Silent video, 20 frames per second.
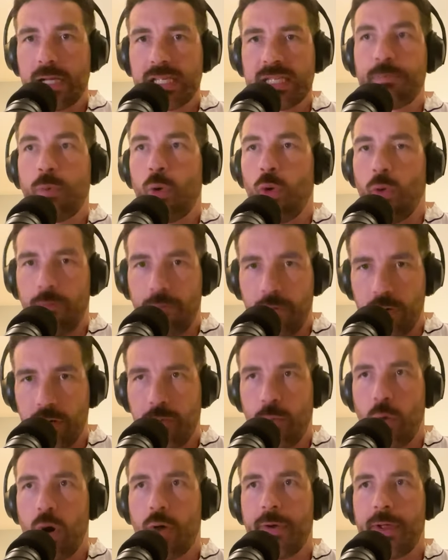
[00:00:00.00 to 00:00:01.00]
a sport full
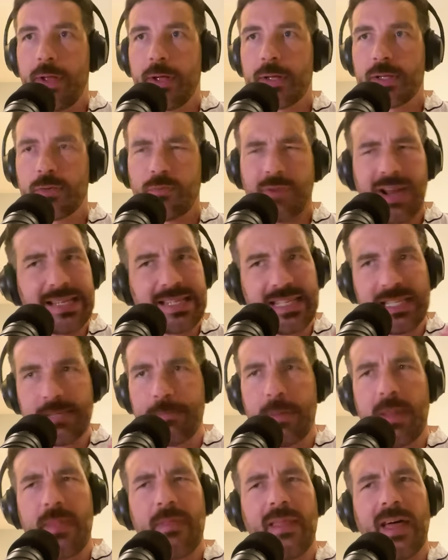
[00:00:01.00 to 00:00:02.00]
of warriors. Rassie's
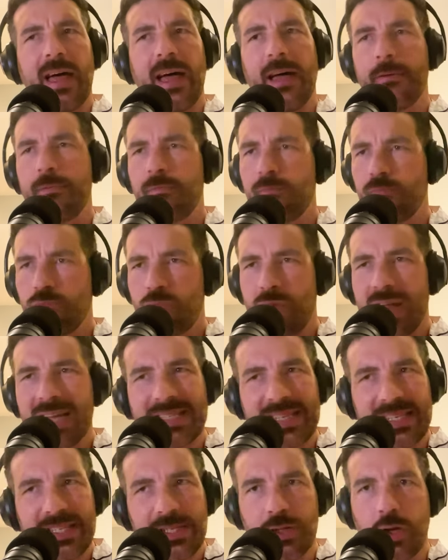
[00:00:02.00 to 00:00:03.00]
been there.
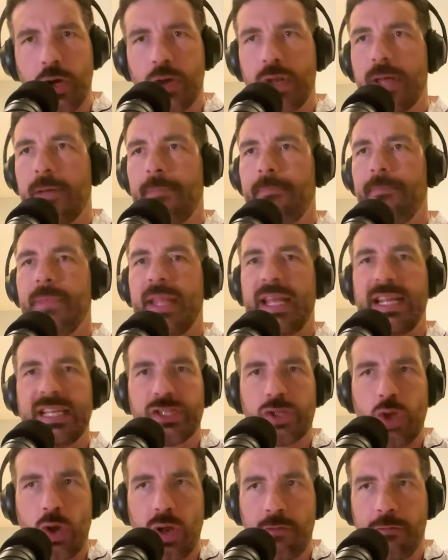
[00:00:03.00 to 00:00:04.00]
Rassie's done it.
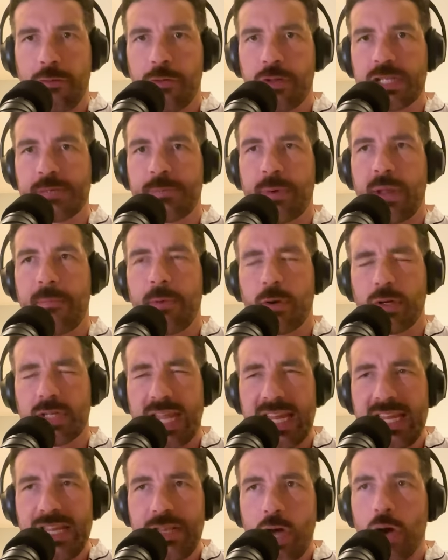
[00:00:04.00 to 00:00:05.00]
He's done it for the Springboks.
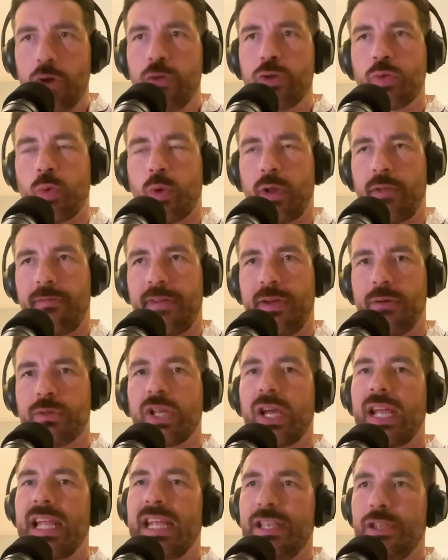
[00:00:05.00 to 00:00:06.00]
He knows what it
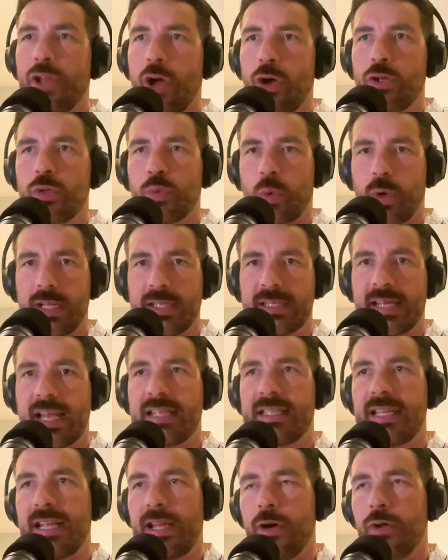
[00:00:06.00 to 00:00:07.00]
feels like. He knows what it
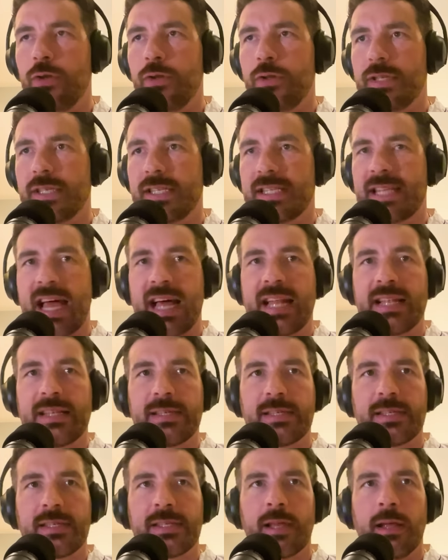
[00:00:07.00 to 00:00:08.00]
takes. He
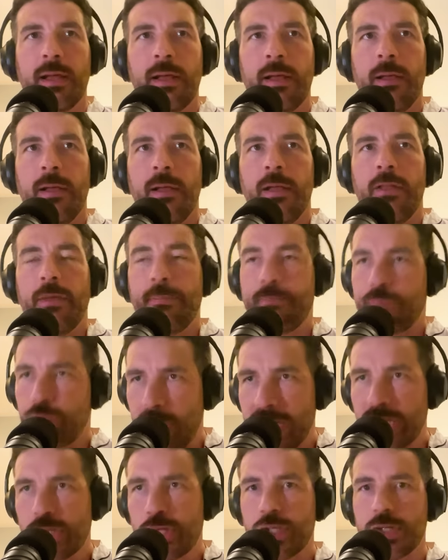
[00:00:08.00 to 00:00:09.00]
understands the
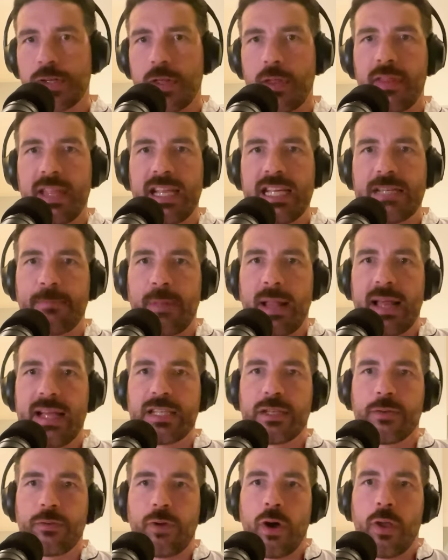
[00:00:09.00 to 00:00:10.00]
pressures that these
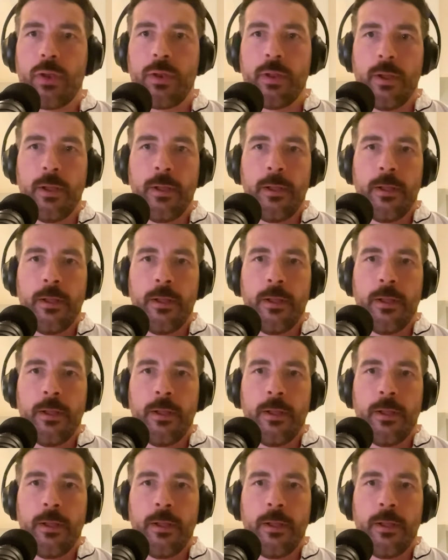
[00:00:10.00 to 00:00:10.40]
players are on.